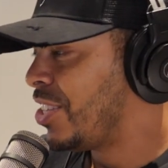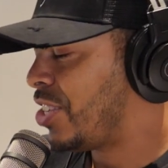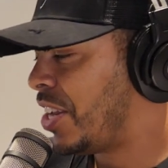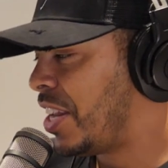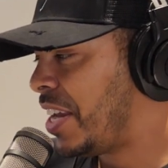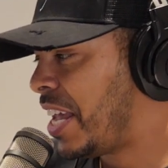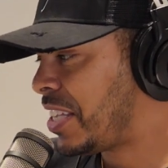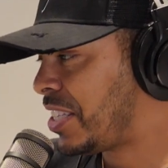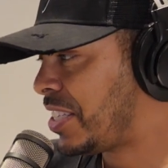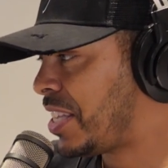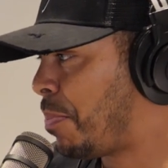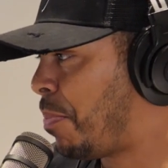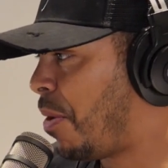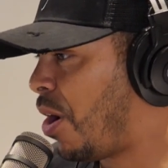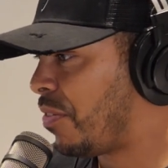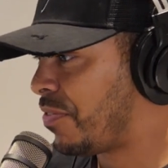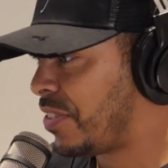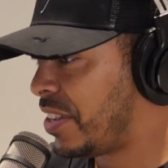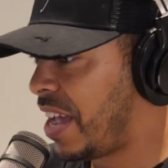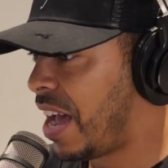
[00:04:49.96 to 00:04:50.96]
So the next step
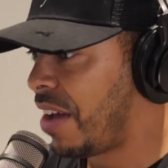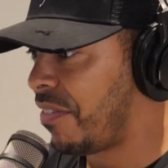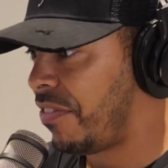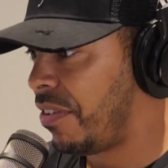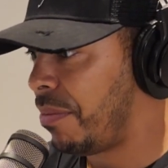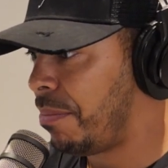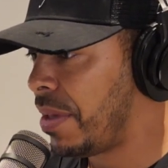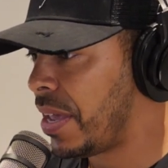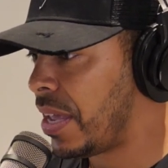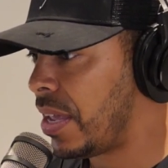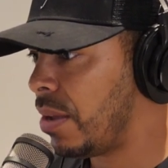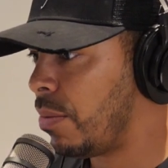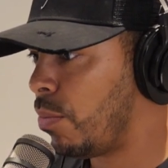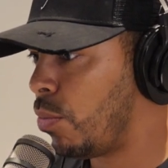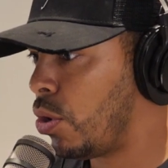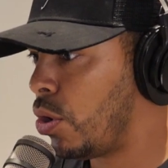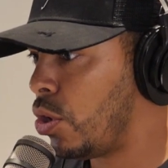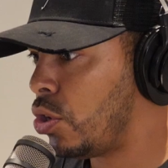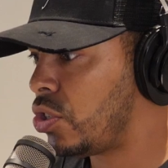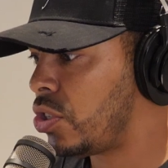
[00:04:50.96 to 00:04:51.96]
after that for me
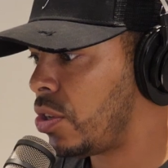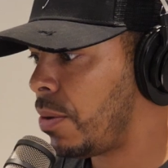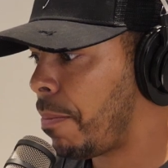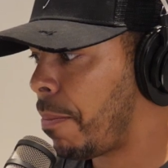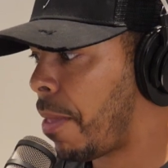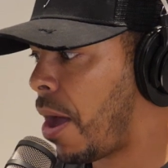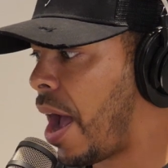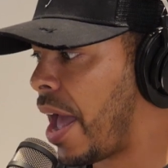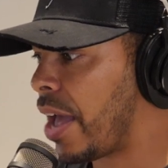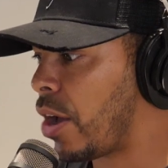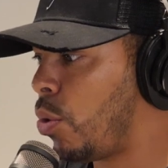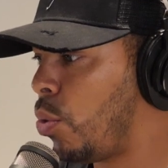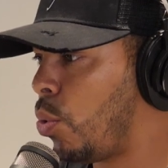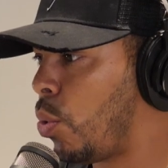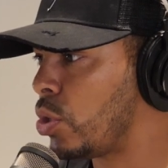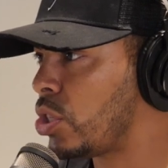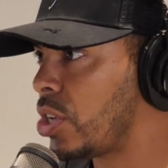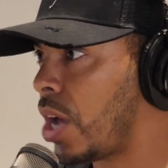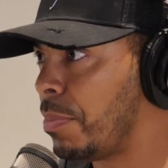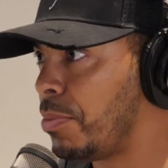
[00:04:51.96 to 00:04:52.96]
was, all right,
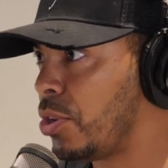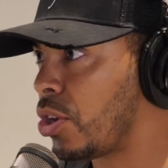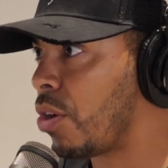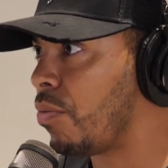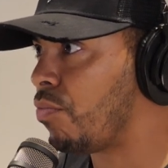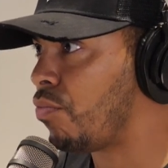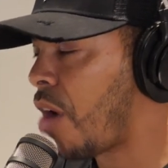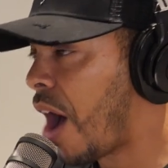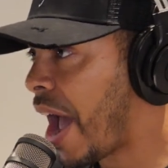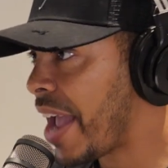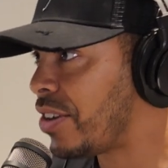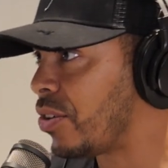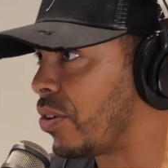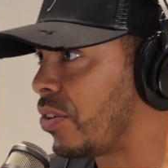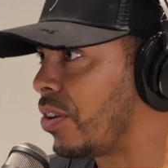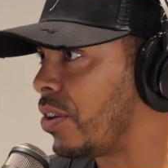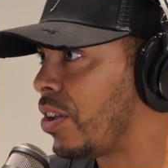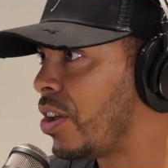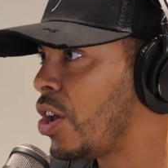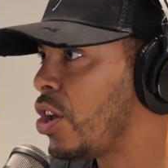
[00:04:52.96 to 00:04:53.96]
cool, something you can ride
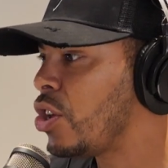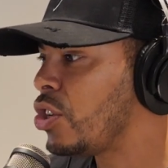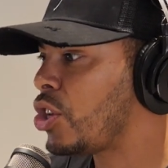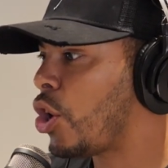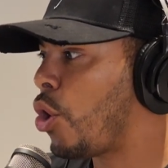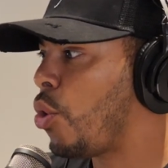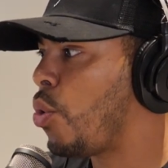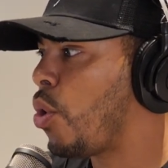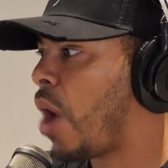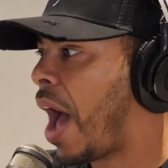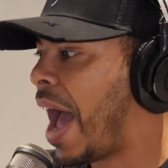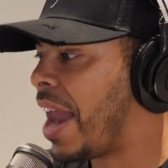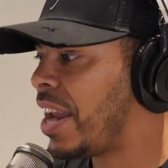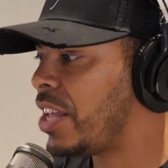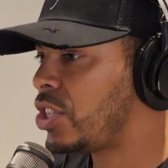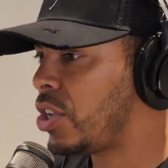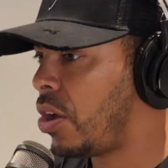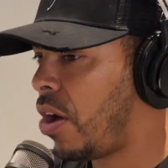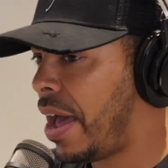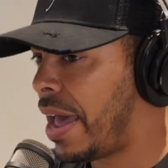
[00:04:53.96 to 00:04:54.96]
on. So at the
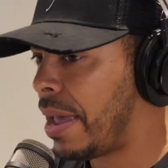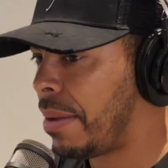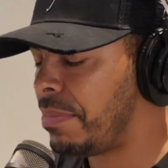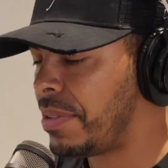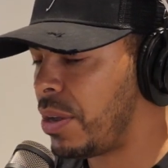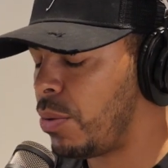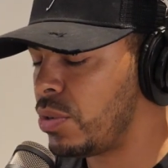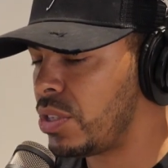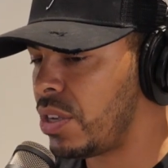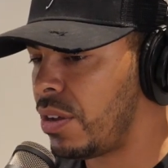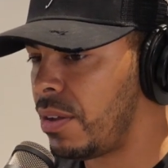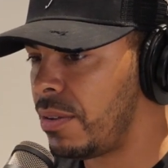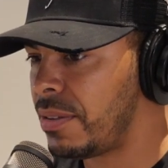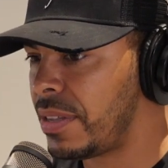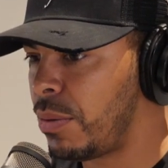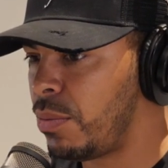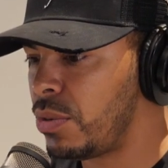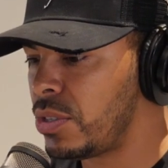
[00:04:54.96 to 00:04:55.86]
time there was a